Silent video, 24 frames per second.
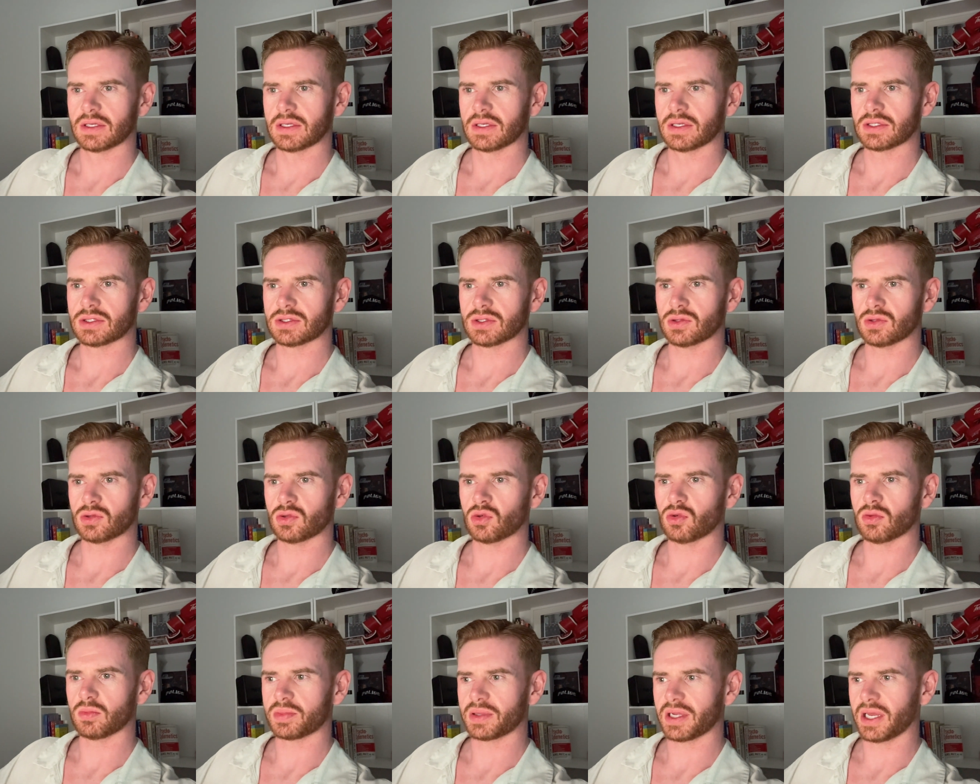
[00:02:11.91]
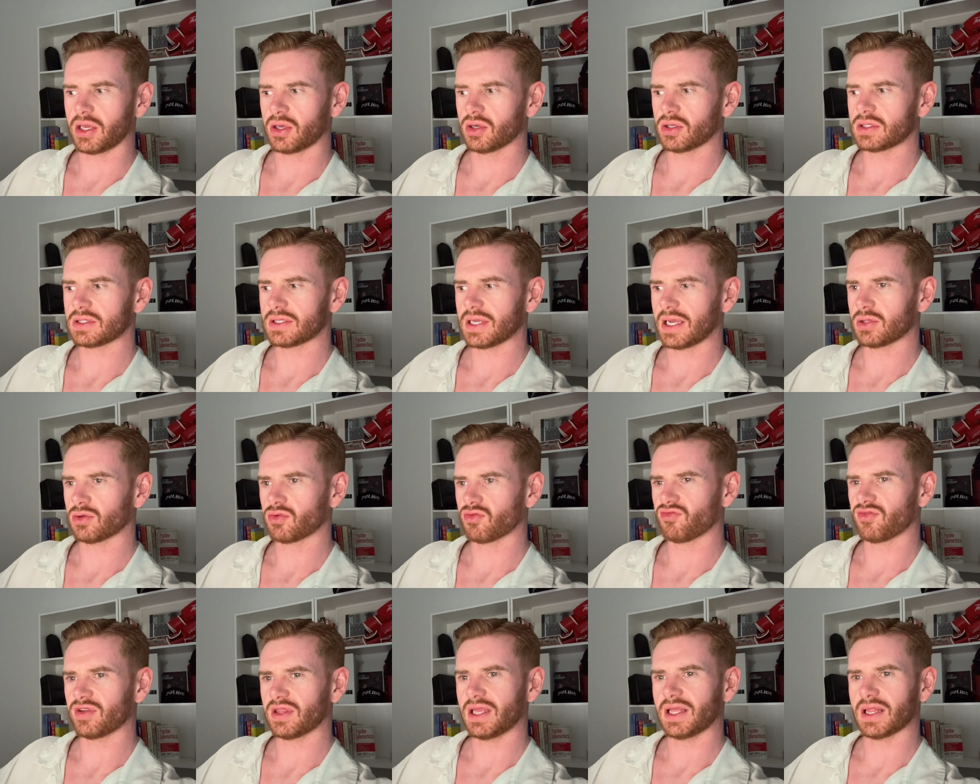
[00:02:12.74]
So pretty good. I don't
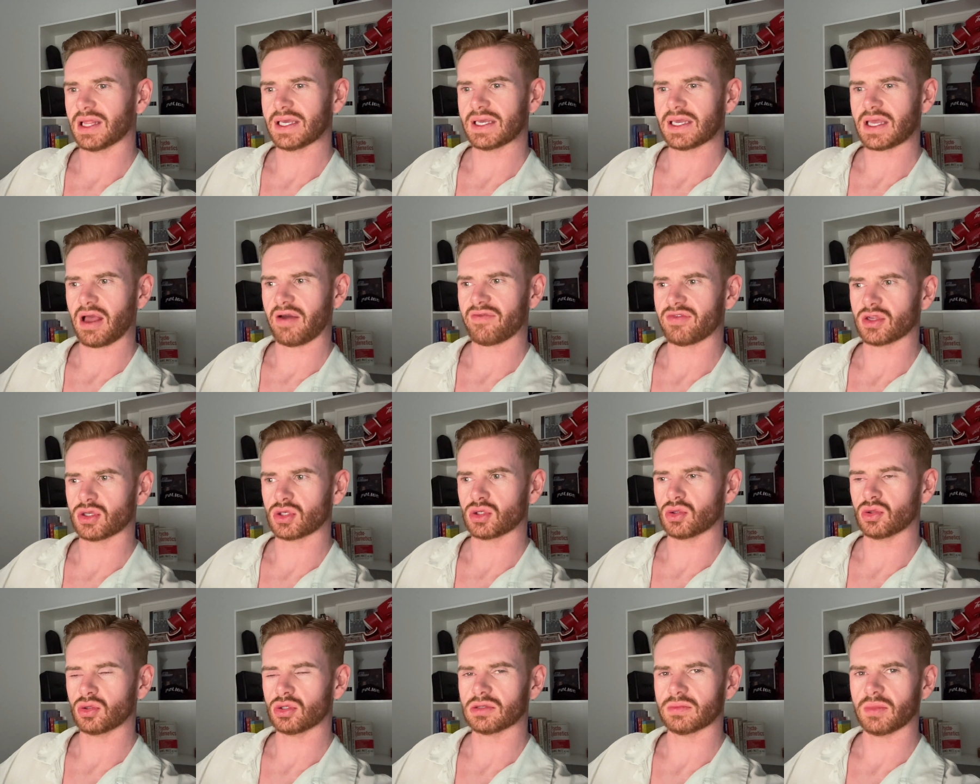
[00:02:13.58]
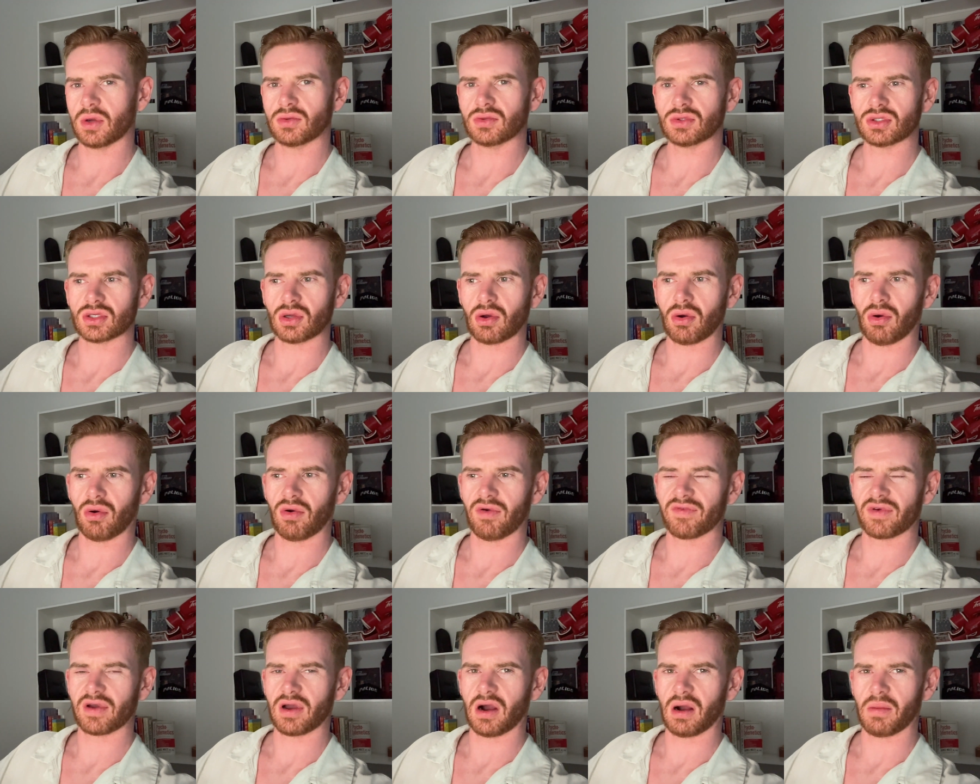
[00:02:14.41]
really like having huge amounts
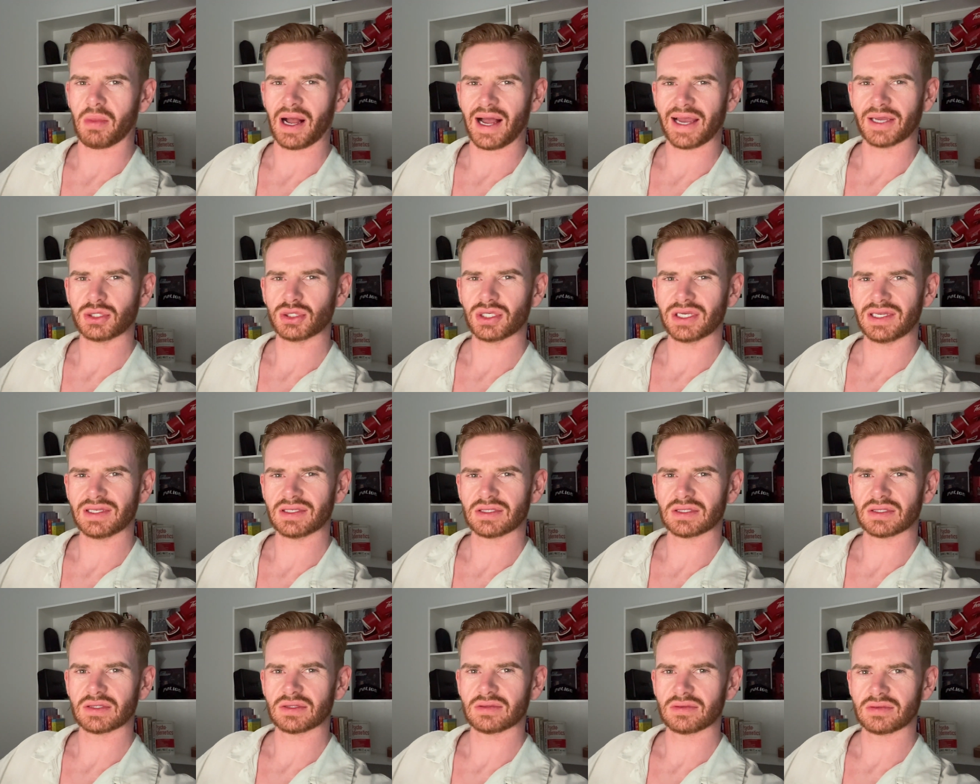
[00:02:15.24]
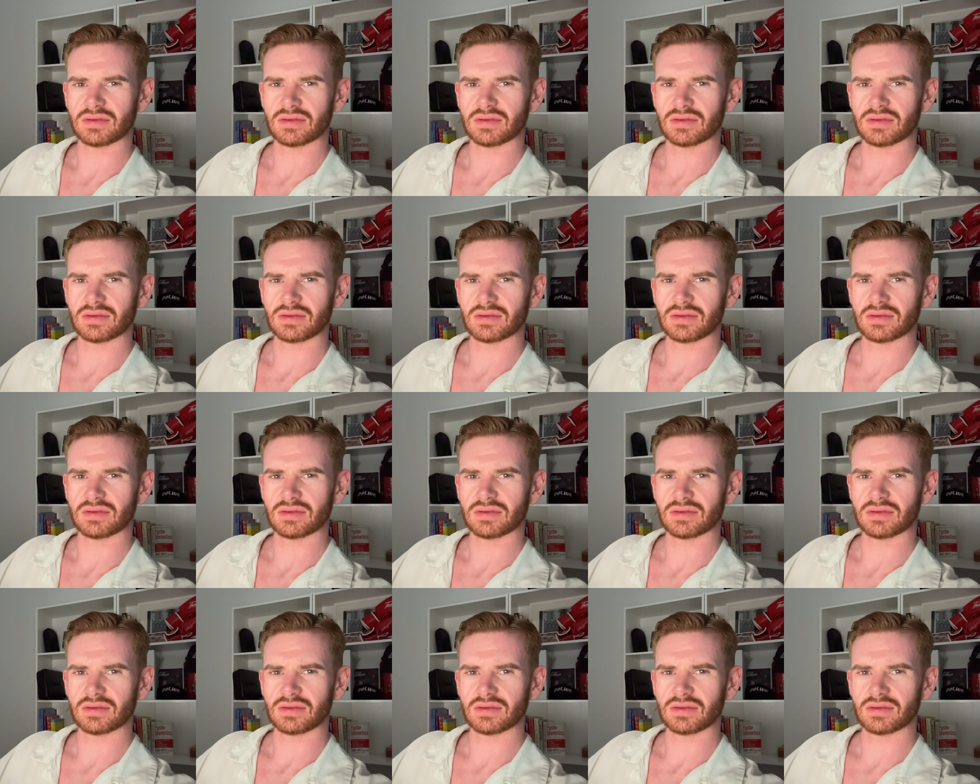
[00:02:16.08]
of carbohydrates